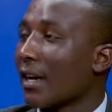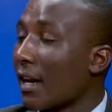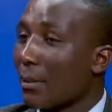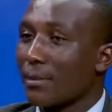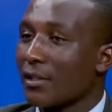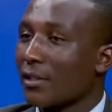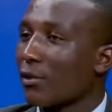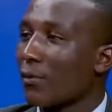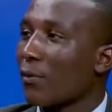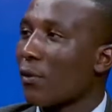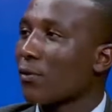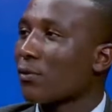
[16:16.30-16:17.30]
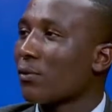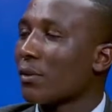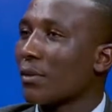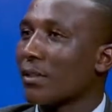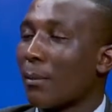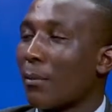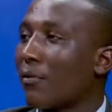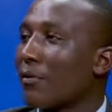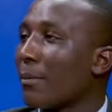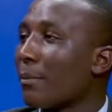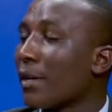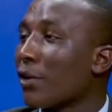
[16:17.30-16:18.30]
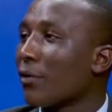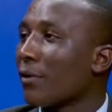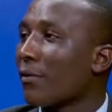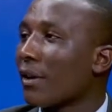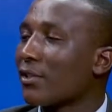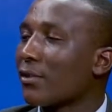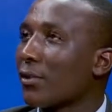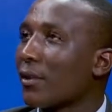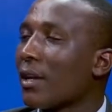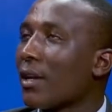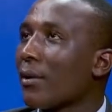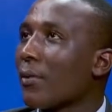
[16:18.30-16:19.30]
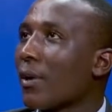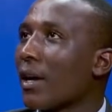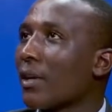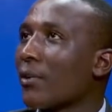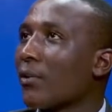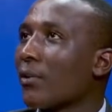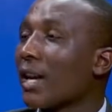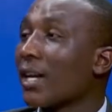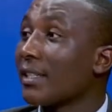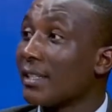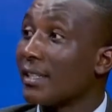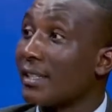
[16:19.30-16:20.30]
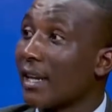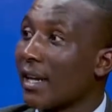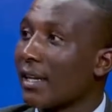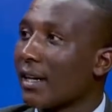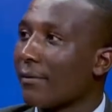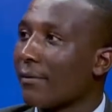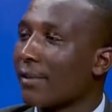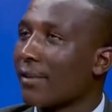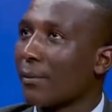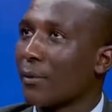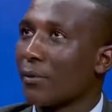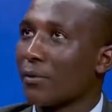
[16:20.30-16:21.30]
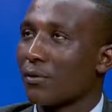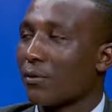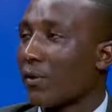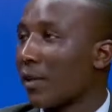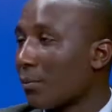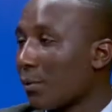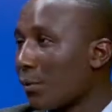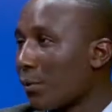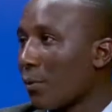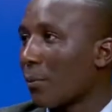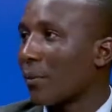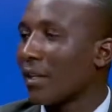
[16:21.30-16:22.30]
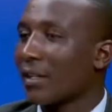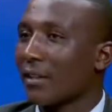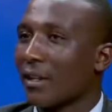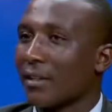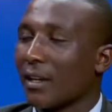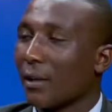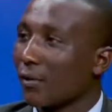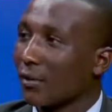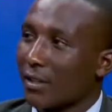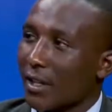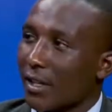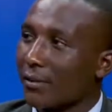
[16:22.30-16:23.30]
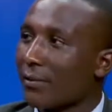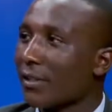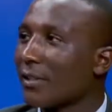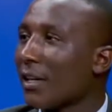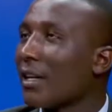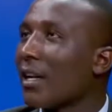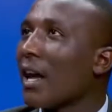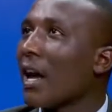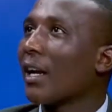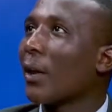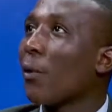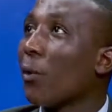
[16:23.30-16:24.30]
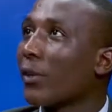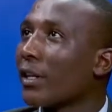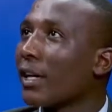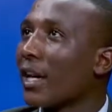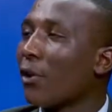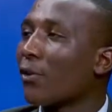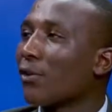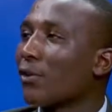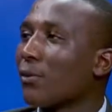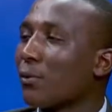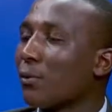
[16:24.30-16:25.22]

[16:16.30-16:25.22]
are circumstances, of course, some of them being universal, where you get denied a visa because you've had people complaining that I was denied visa. Under what grounds